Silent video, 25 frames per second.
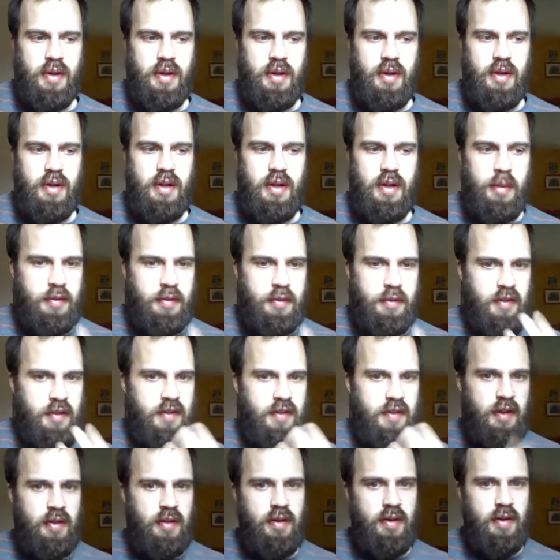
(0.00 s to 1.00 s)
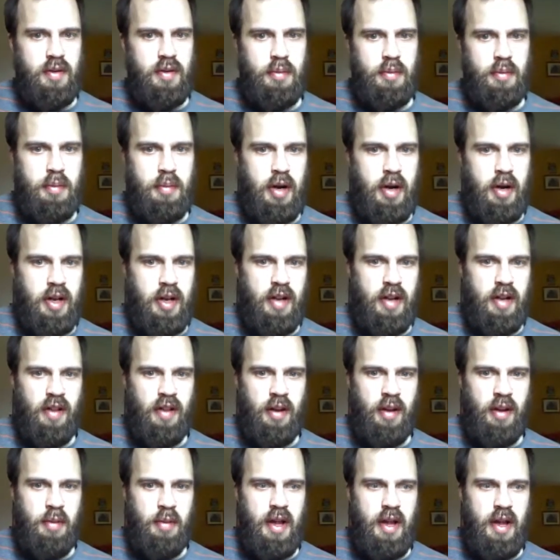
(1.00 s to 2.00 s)
Lips are still burning a little
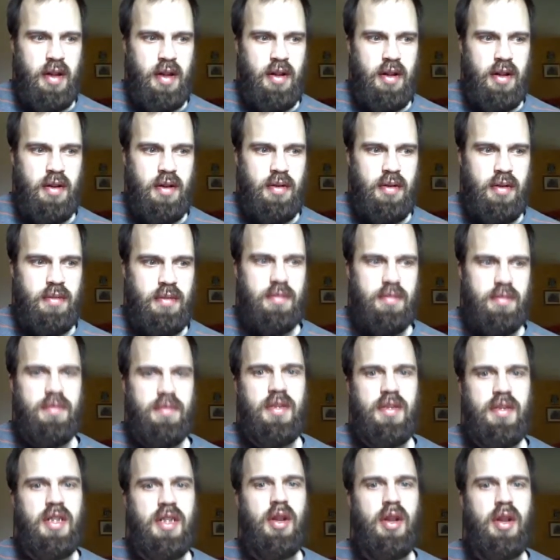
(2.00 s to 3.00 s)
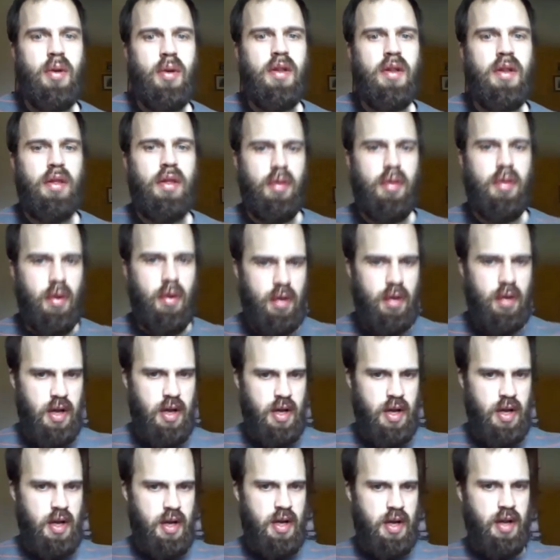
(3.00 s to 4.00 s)
bit. Low in the throat.
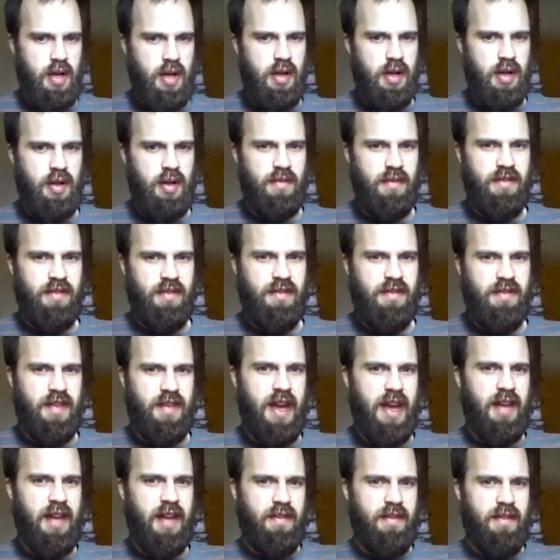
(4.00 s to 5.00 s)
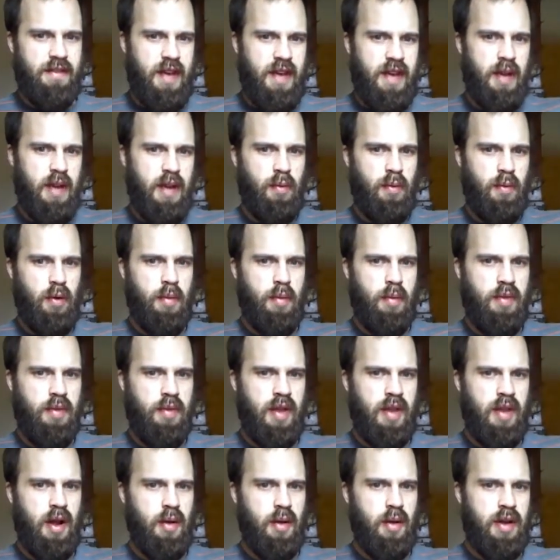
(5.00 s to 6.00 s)
Faint
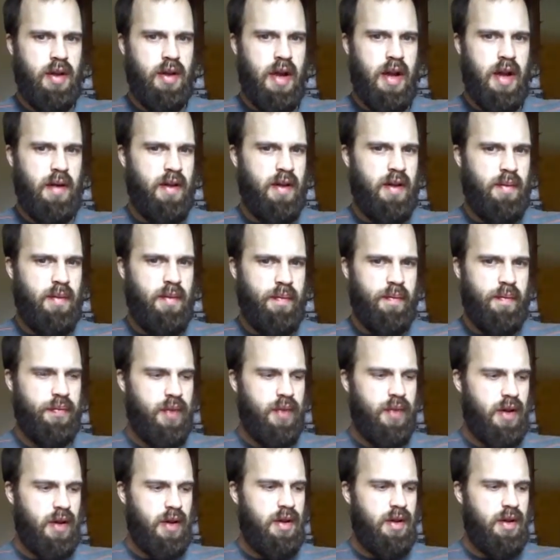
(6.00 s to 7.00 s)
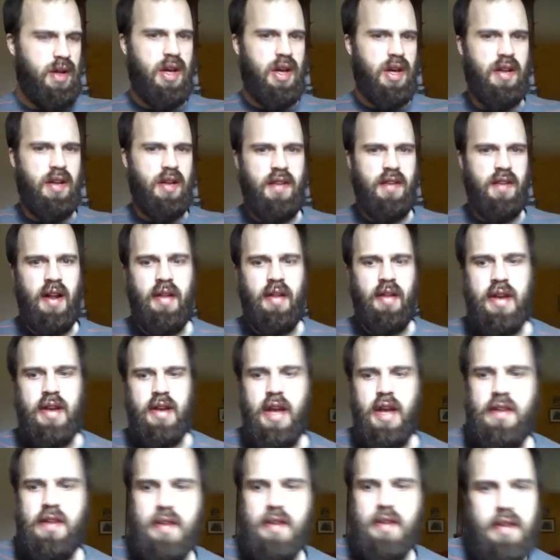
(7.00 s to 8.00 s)
warmth going down and settling
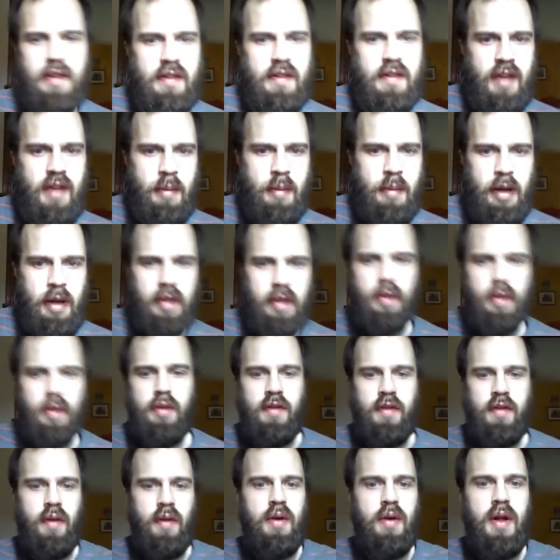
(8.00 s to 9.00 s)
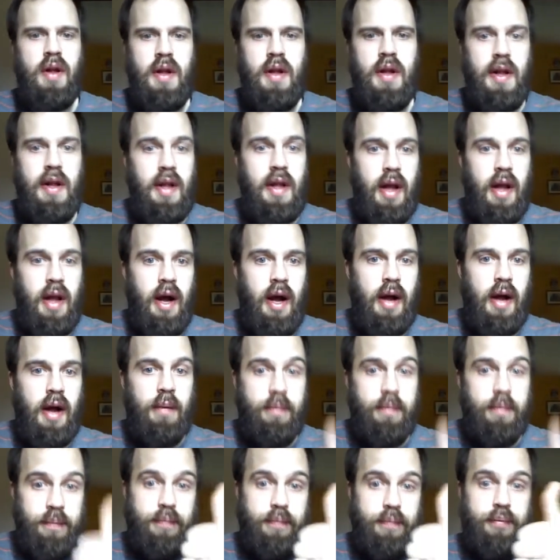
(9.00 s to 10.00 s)
nice in the stomach though. So,
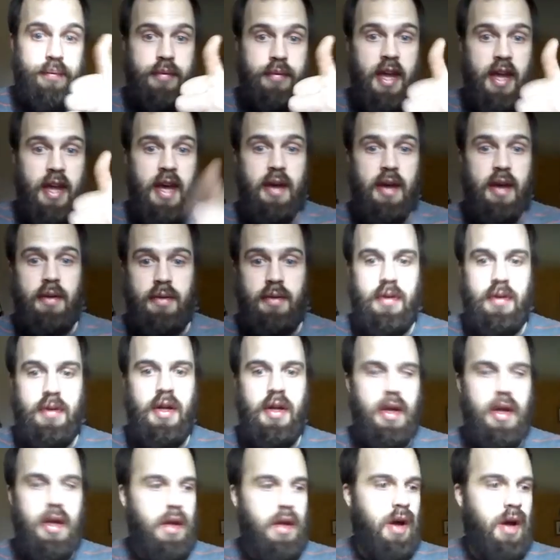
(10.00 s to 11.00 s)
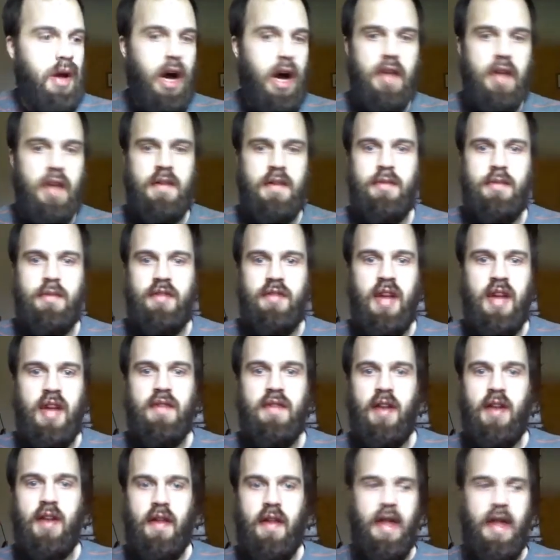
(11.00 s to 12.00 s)
yeah. Awesome flavor
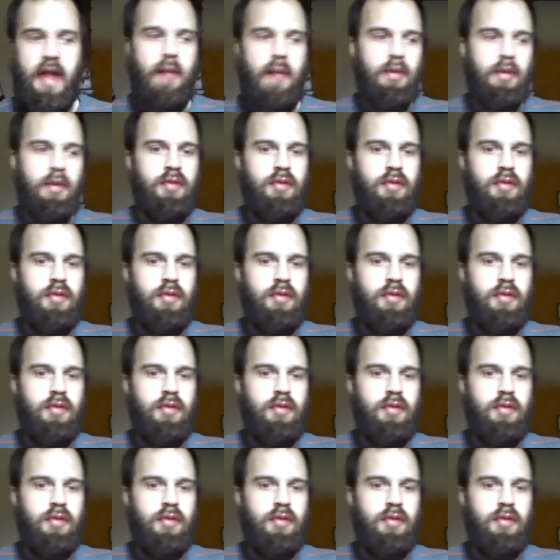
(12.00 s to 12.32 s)
on that one.